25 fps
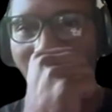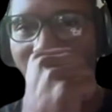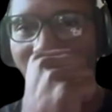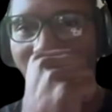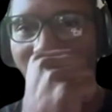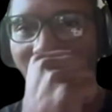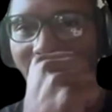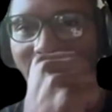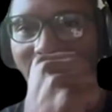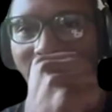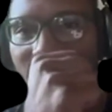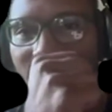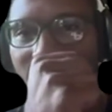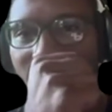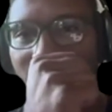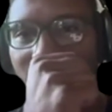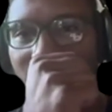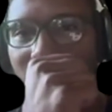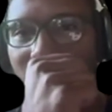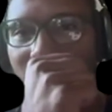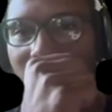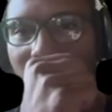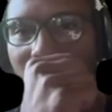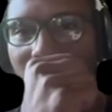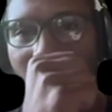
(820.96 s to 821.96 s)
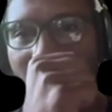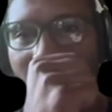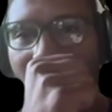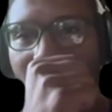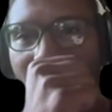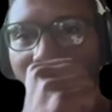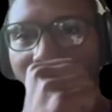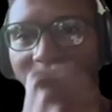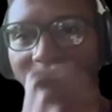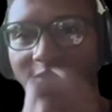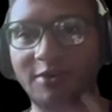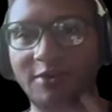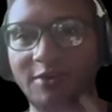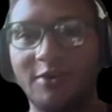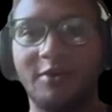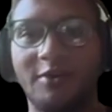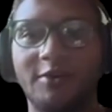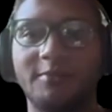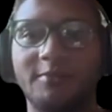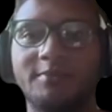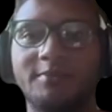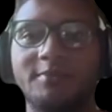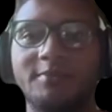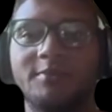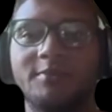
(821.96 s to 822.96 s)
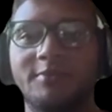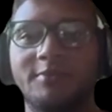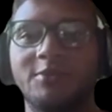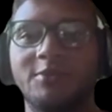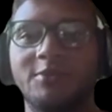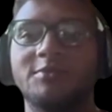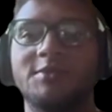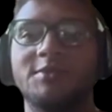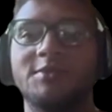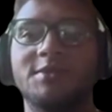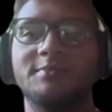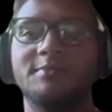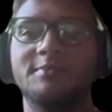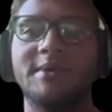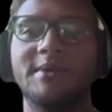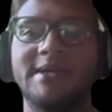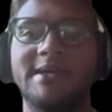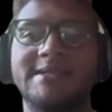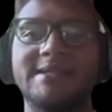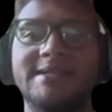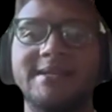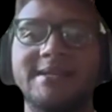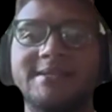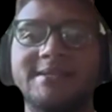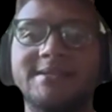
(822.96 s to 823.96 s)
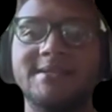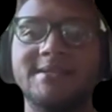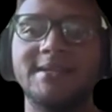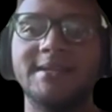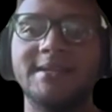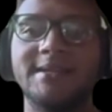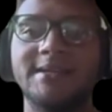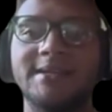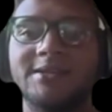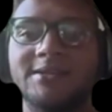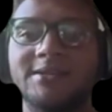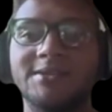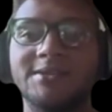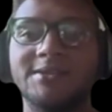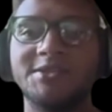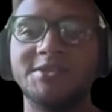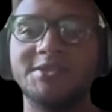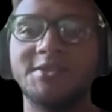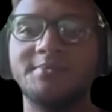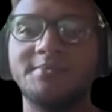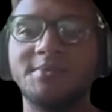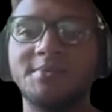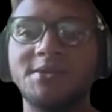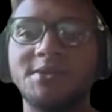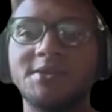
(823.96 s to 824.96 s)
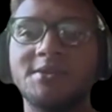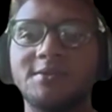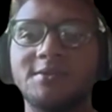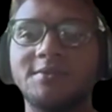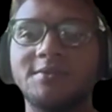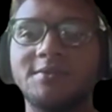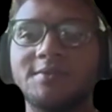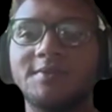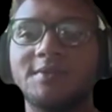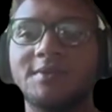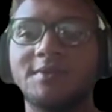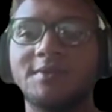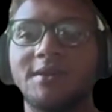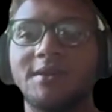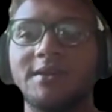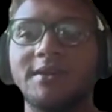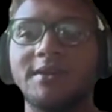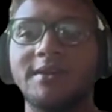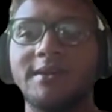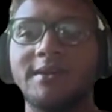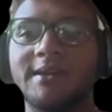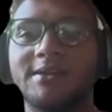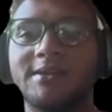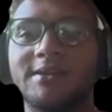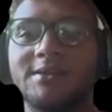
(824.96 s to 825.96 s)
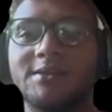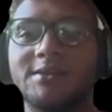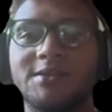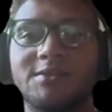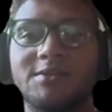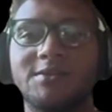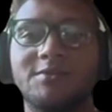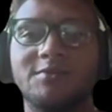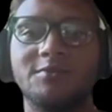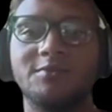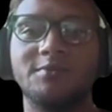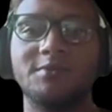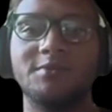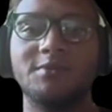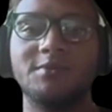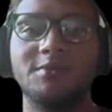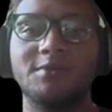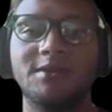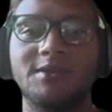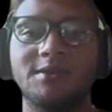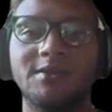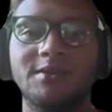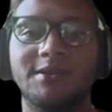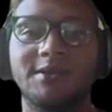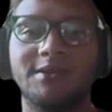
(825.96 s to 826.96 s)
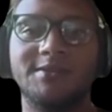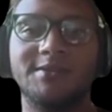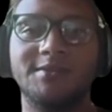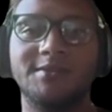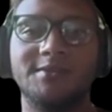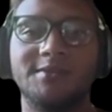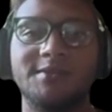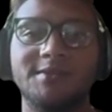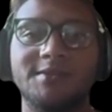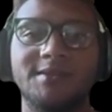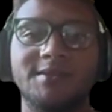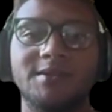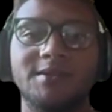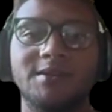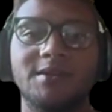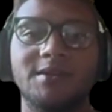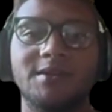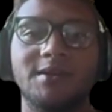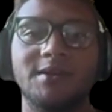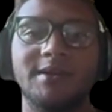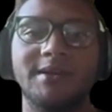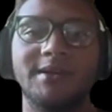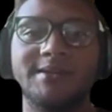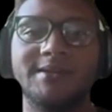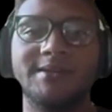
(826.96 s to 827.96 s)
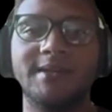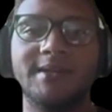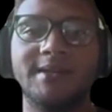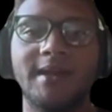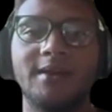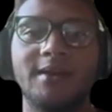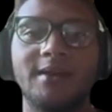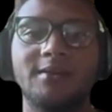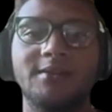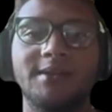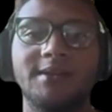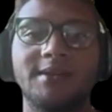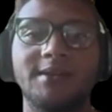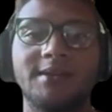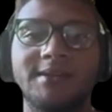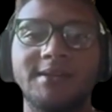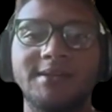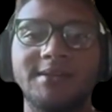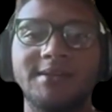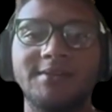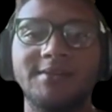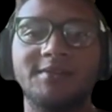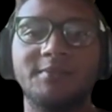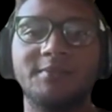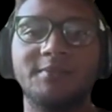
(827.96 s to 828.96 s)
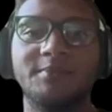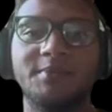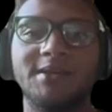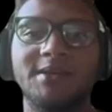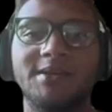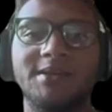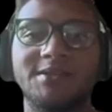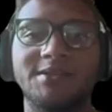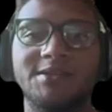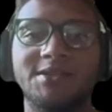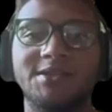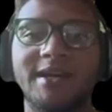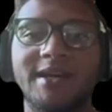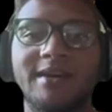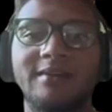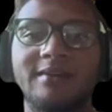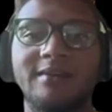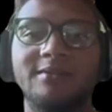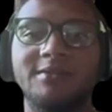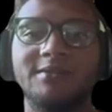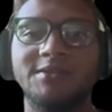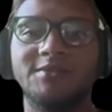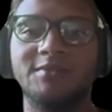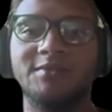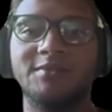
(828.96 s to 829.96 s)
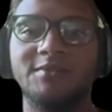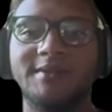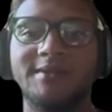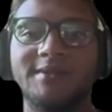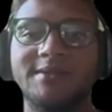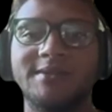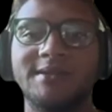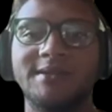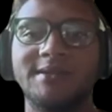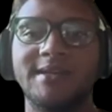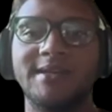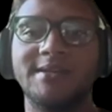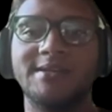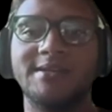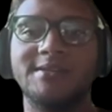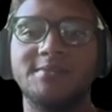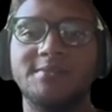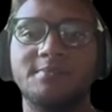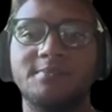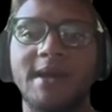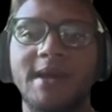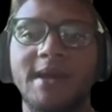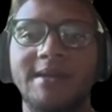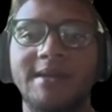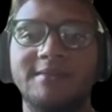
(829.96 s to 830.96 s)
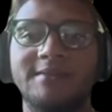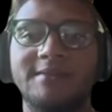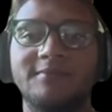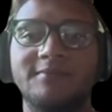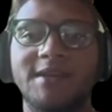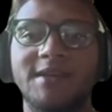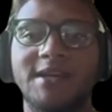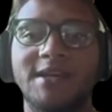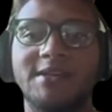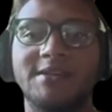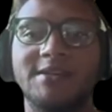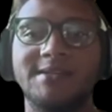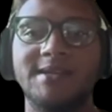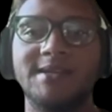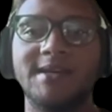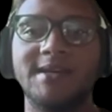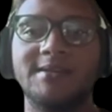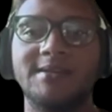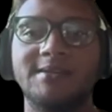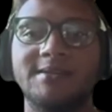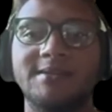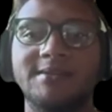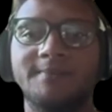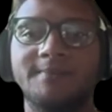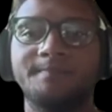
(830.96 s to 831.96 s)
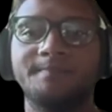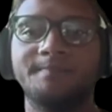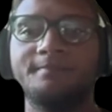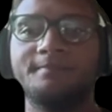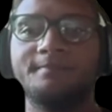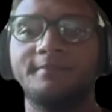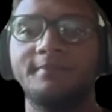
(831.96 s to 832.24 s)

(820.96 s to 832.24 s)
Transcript: parallel Rabin-Karp approach by testing it on GPUs and distributed clusters. Scaling is the biggest challenge with today's massive data sets,